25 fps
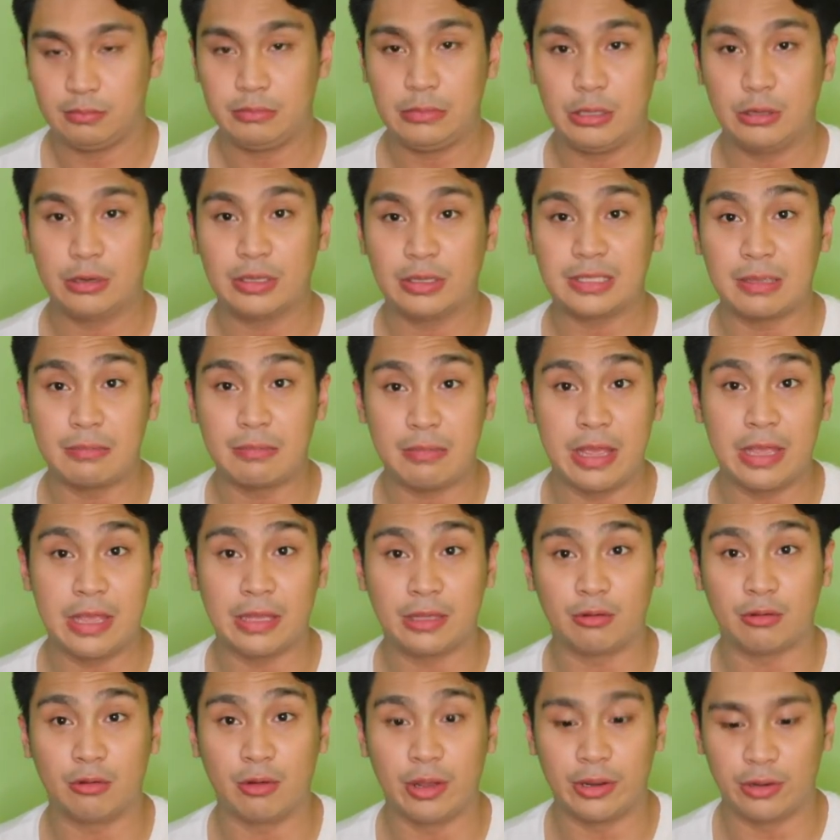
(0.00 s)
Hindi ko na
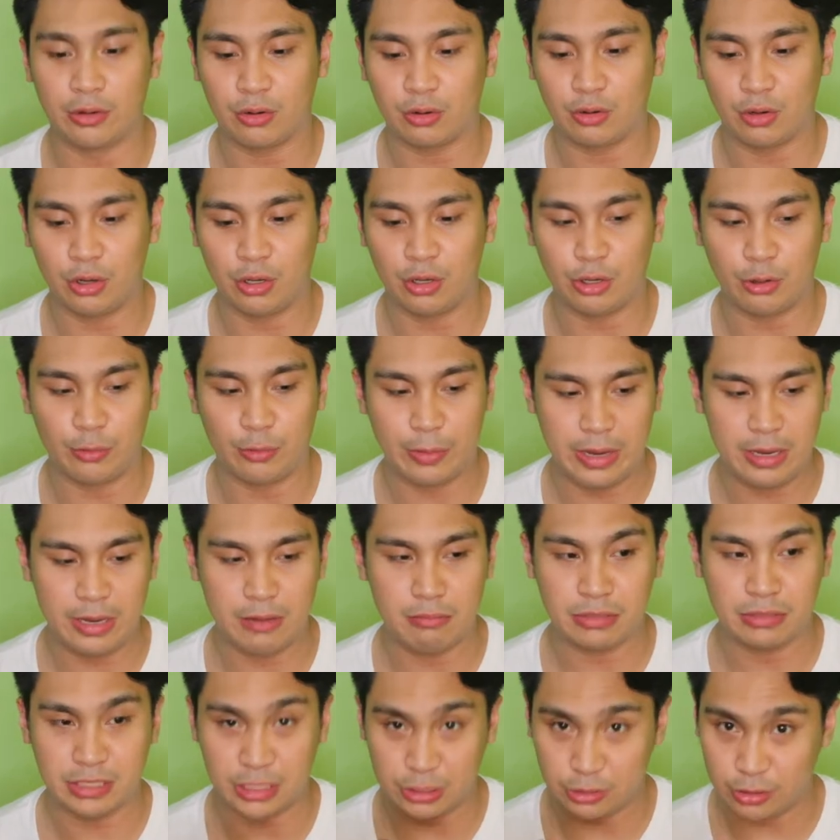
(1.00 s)
sabihin kung anong
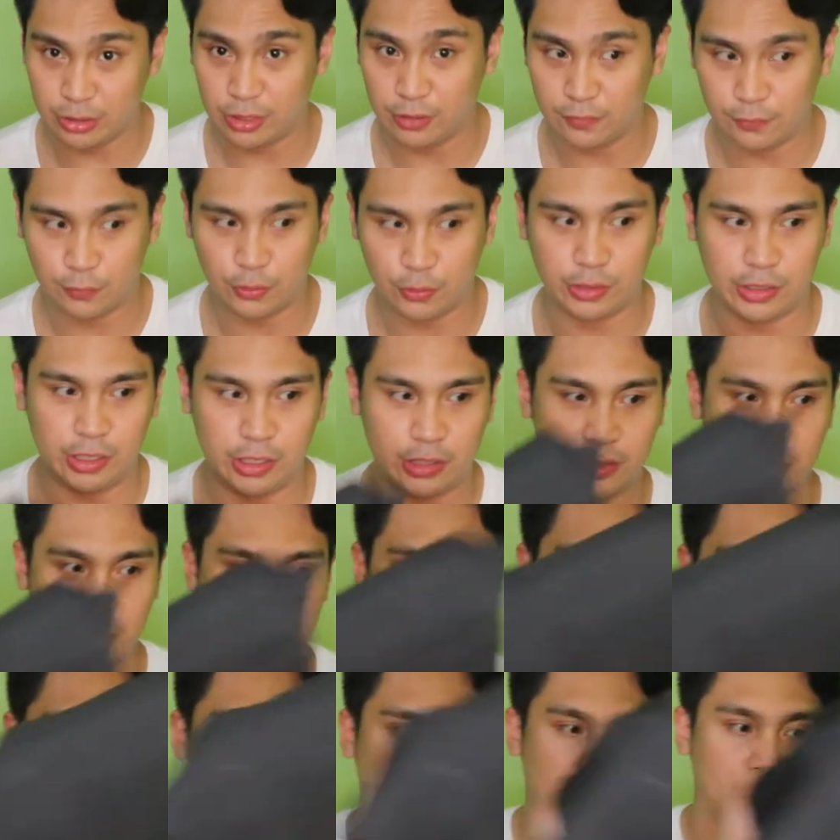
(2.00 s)
colorway, basta Jordan fourteen
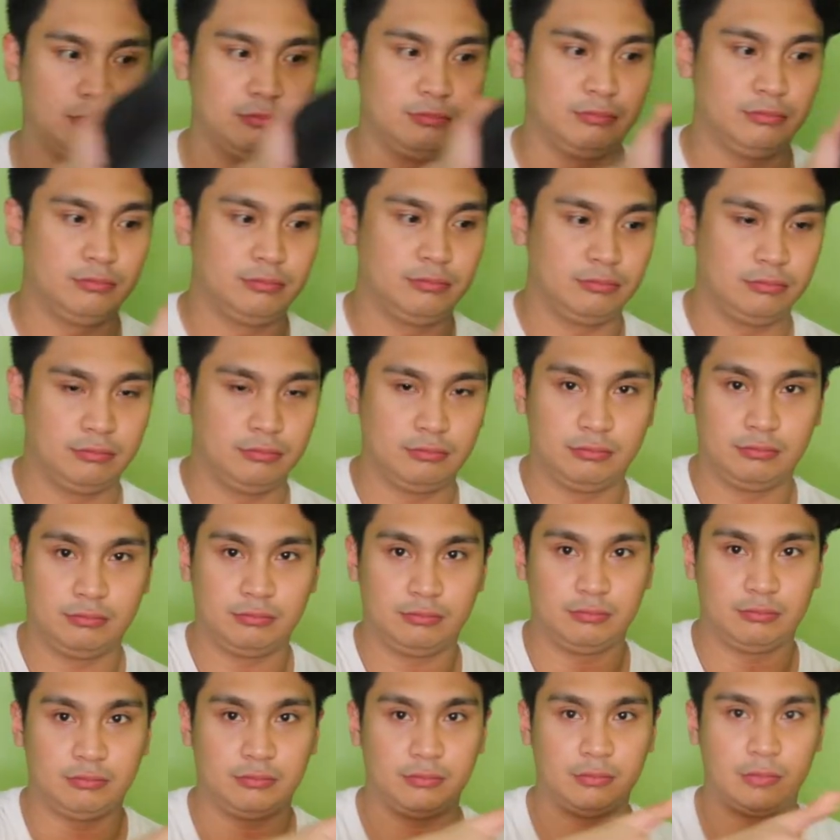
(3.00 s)
siya.
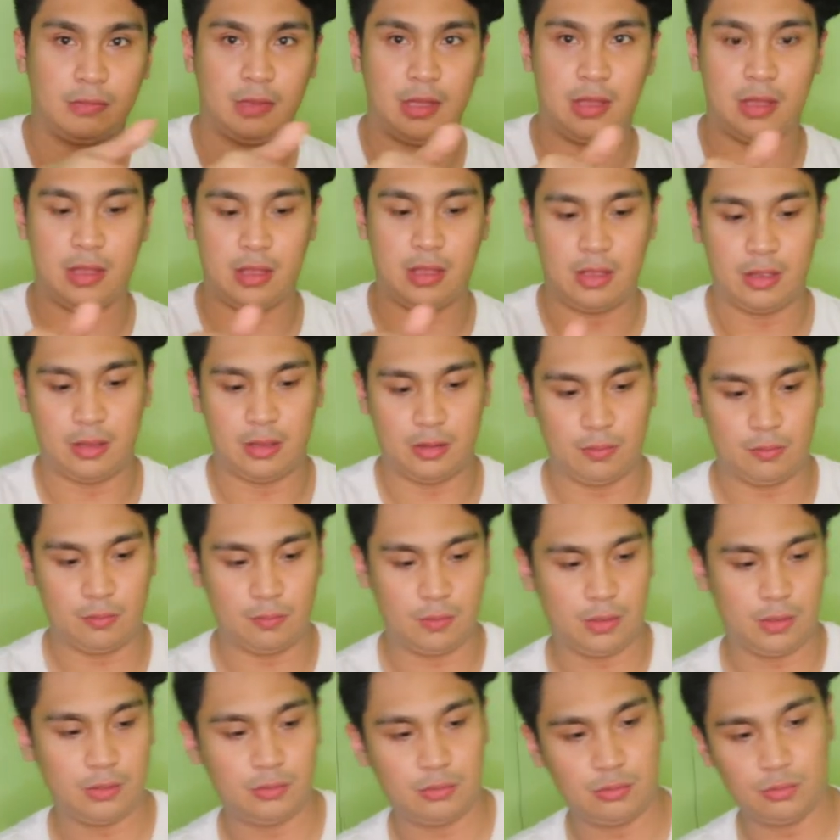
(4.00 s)
And
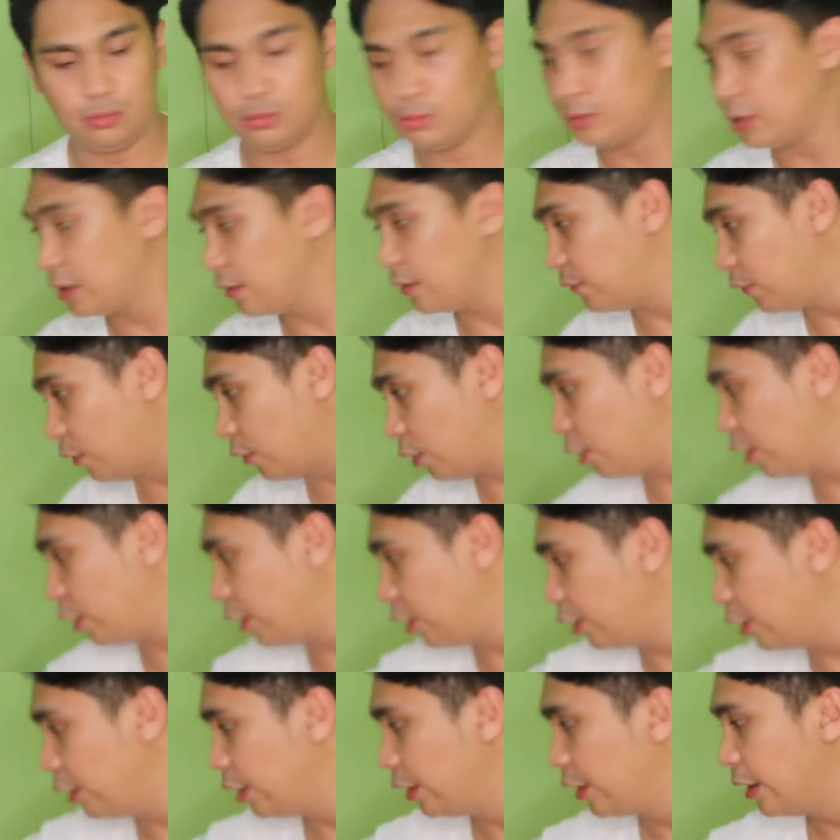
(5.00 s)
two, three,
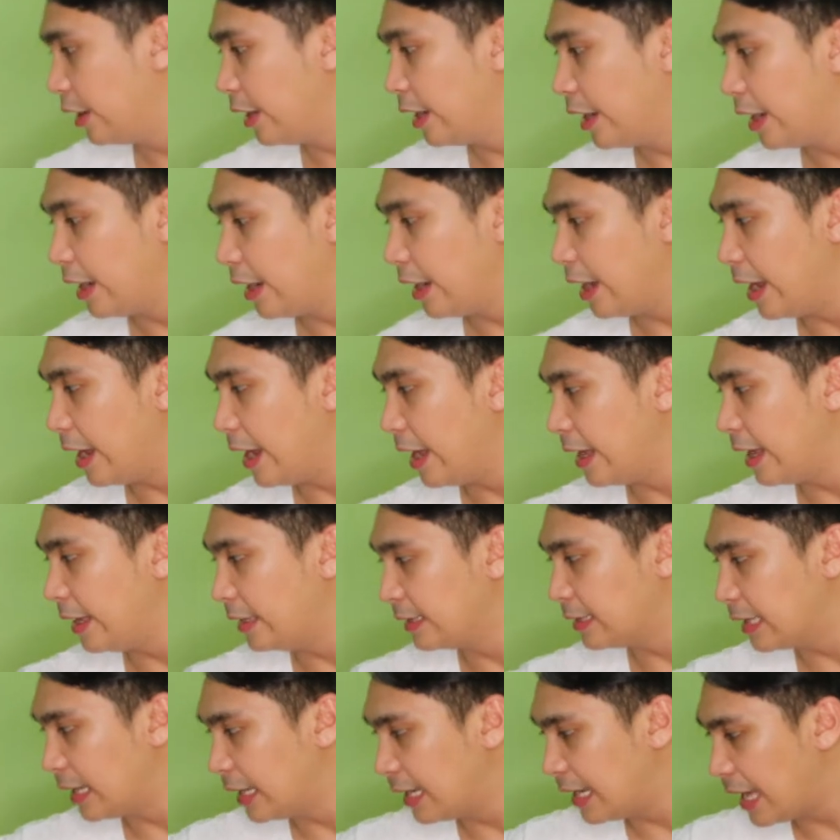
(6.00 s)
four,
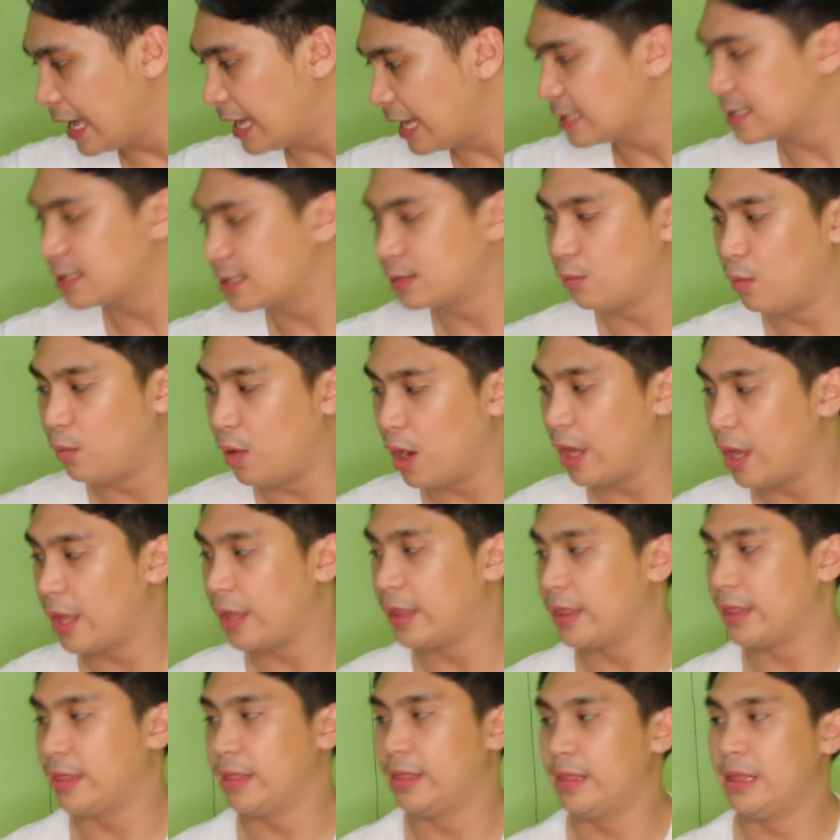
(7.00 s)
and the last one.
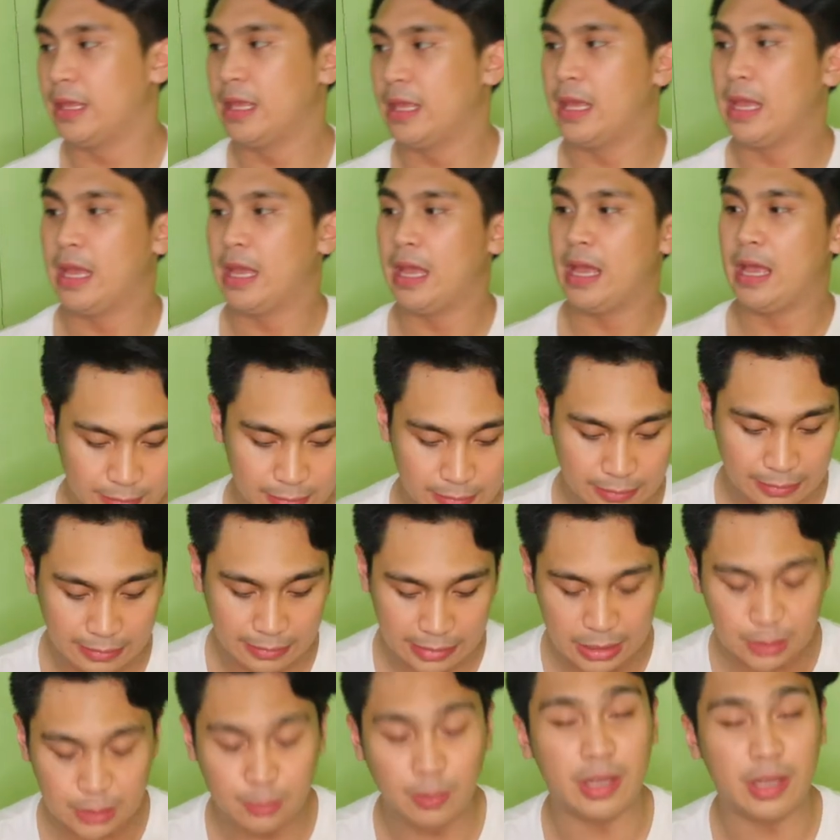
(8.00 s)

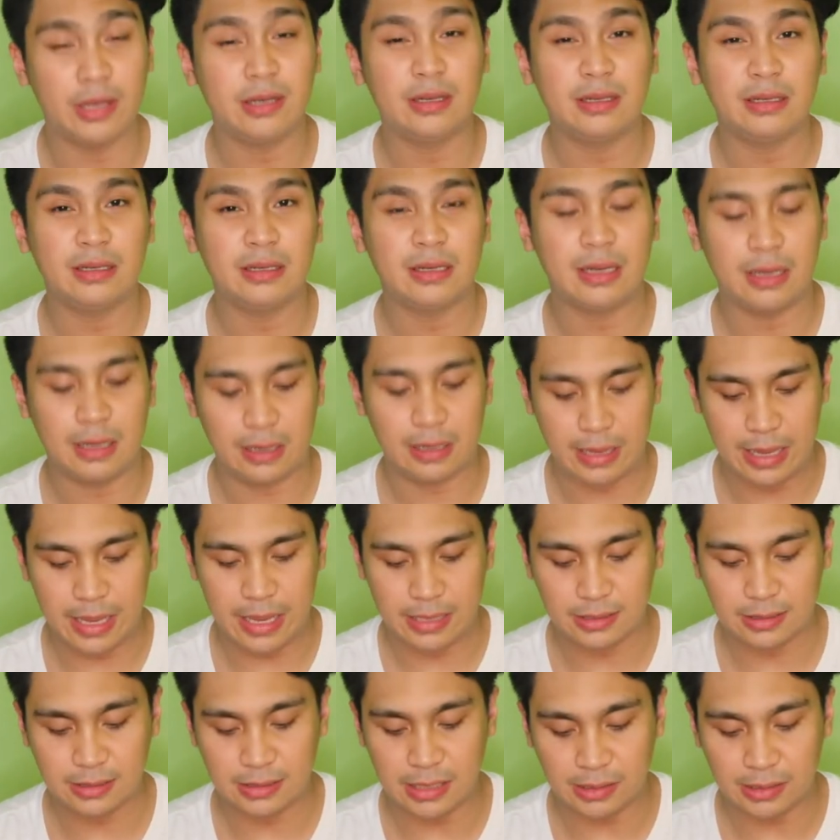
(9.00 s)
This one, I
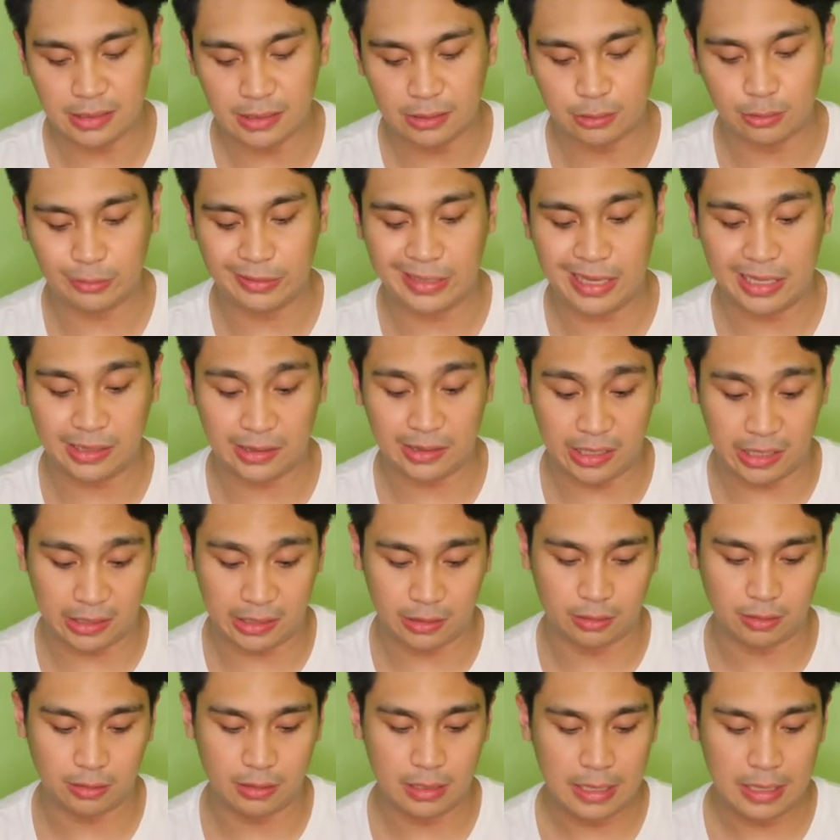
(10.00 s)
hesitated to get it